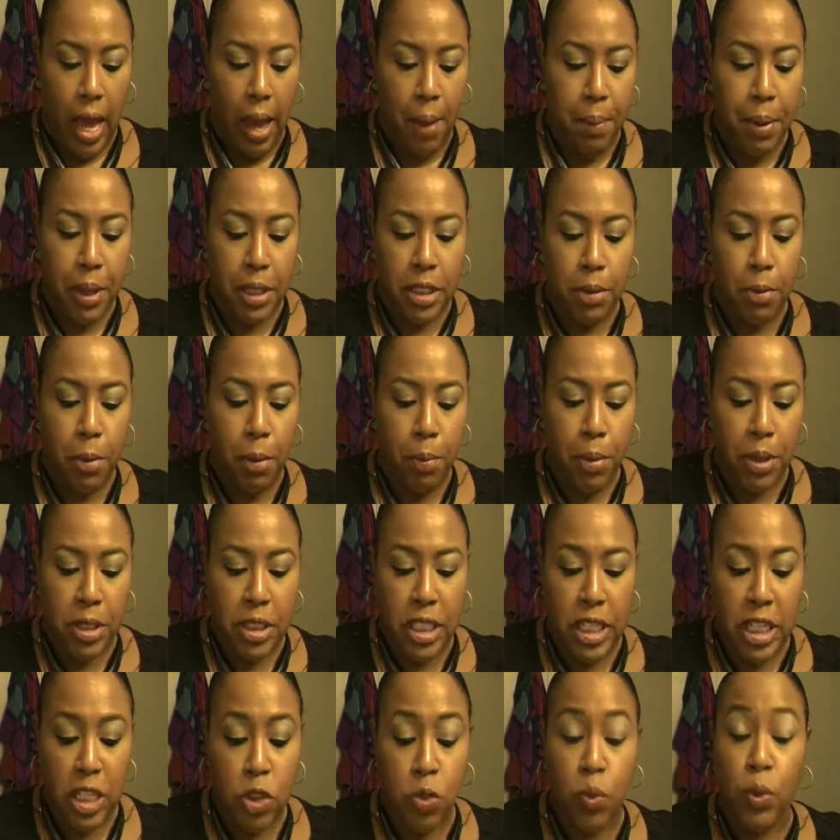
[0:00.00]
I picked up a
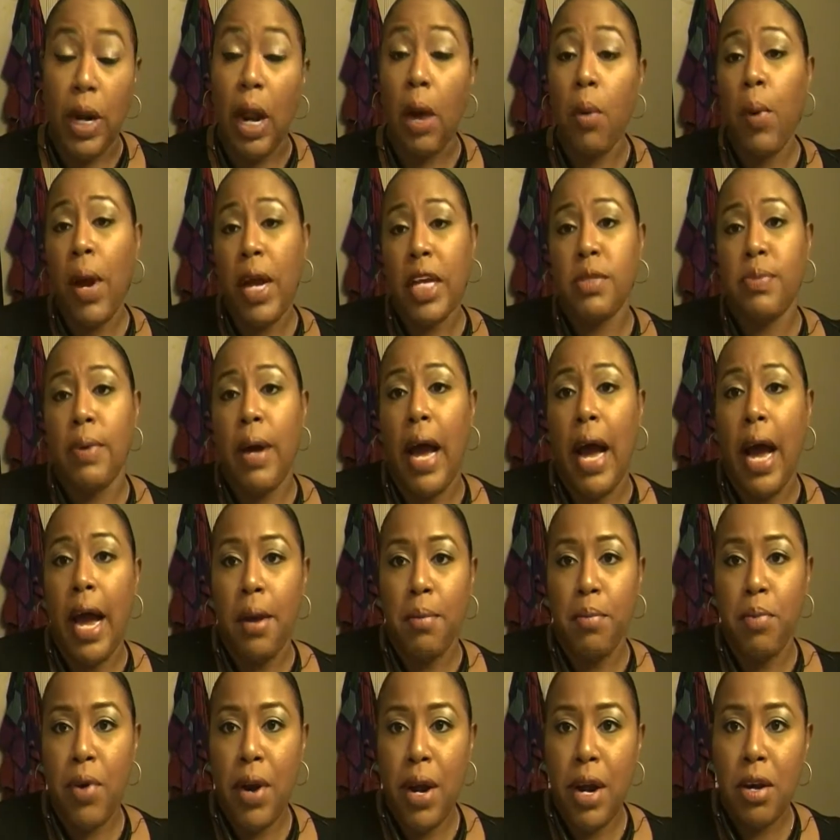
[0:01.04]
bunch of these. When I wax my
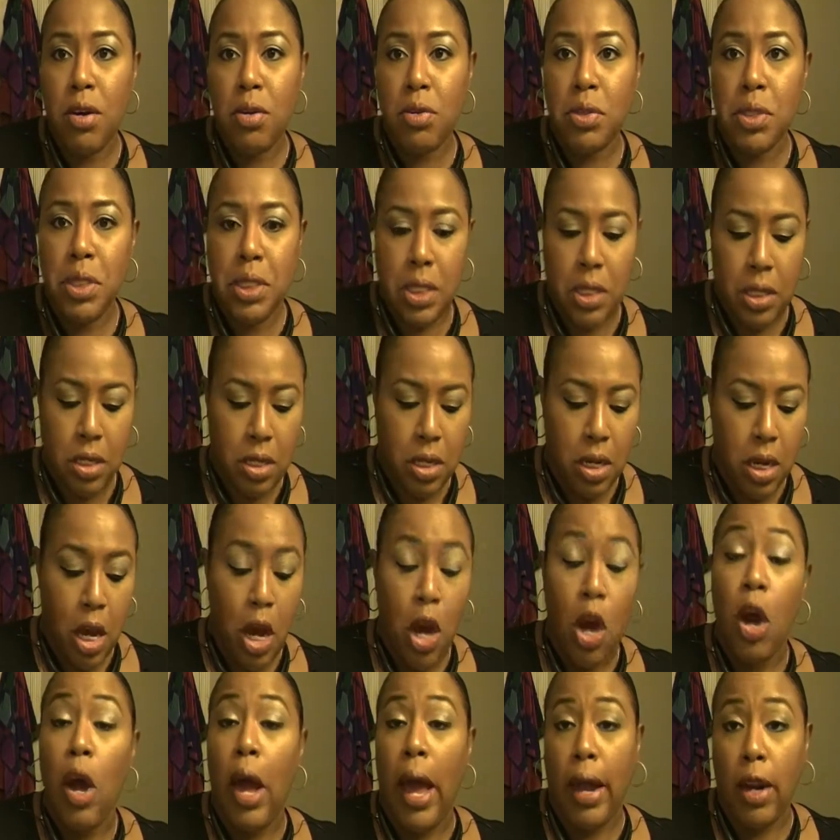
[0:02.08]
eyebrows
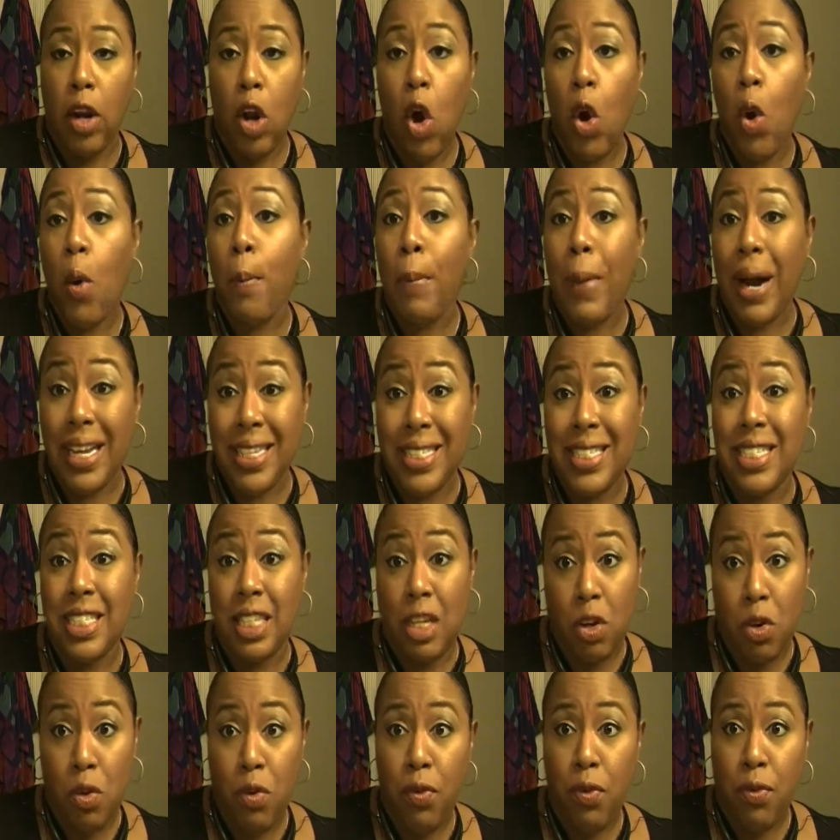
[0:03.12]
at home
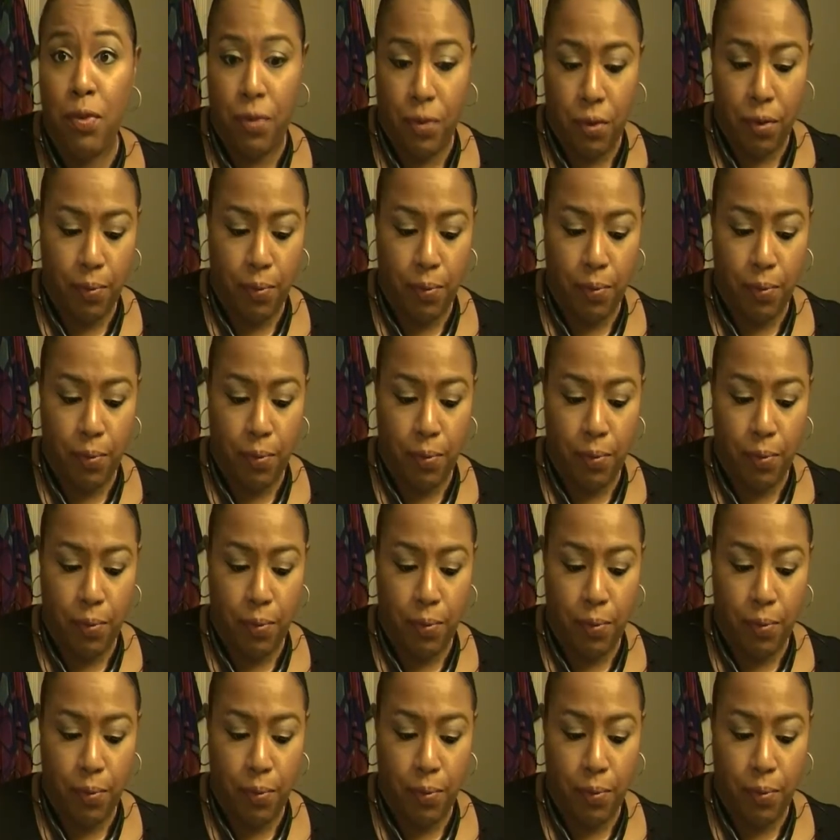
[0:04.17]
myself,